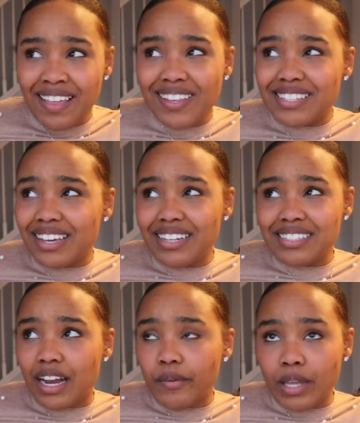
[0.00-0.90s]
The sun
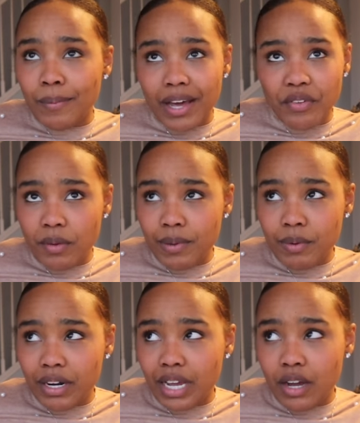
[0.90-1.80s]
is not really bothering
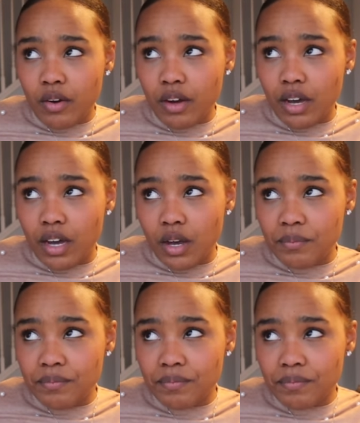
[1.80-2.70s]
me right now.